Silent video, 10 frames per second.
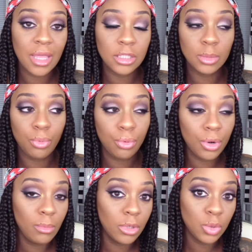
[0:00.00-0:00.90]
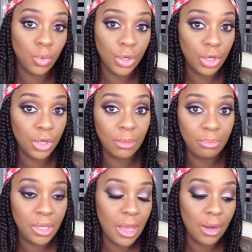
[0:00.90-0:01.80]
that's pretty much where you're going to
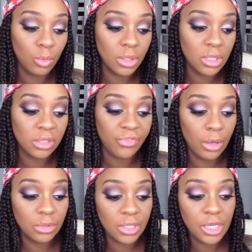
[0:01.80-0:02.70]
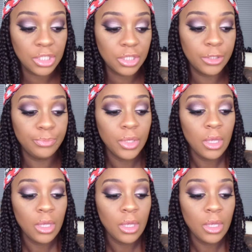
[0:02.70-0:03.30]
be at with this foundation.